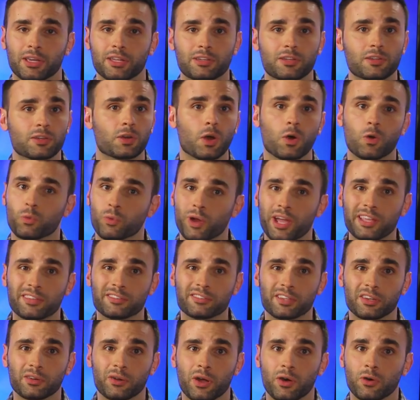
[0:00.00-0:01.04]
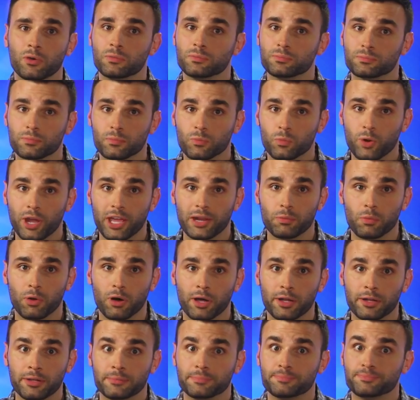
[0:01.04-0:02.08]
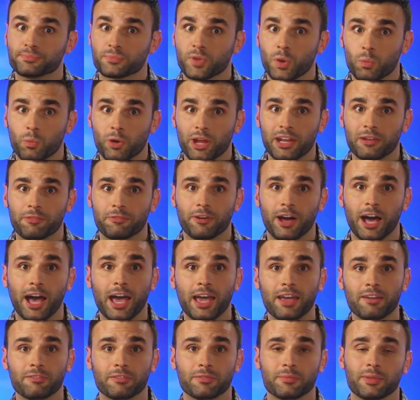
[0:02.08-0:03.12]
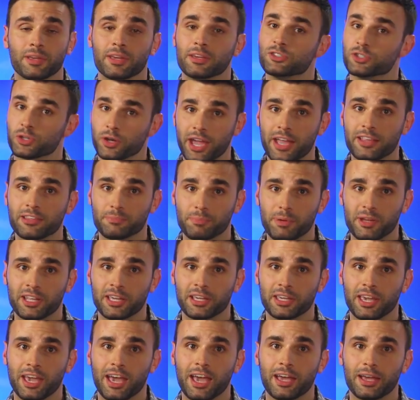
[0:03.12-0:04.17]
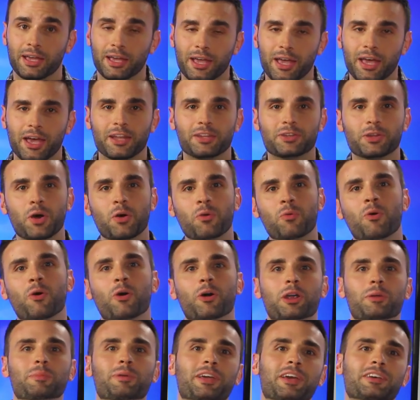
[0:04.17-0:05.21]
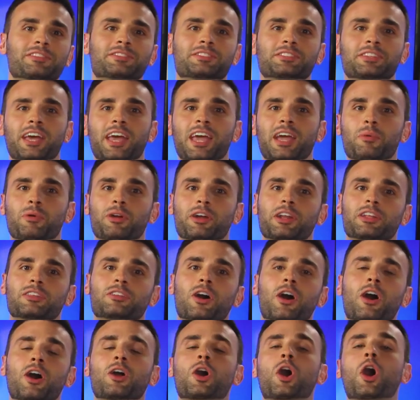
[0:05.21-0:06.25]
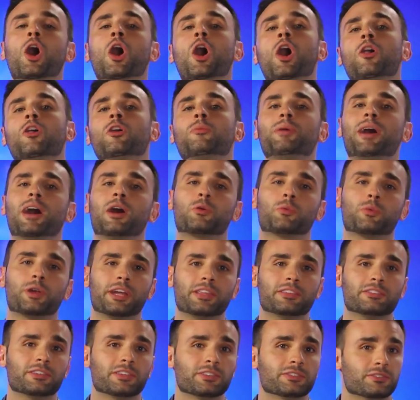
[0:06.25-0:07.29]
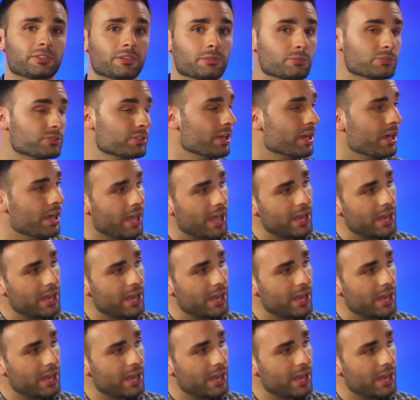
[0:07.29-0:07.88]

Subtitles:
Do you go RAID 0, RAID 1, RAID 5? Is your head spinning yet? Don't worry, because today we're going to talk all about RAID systems.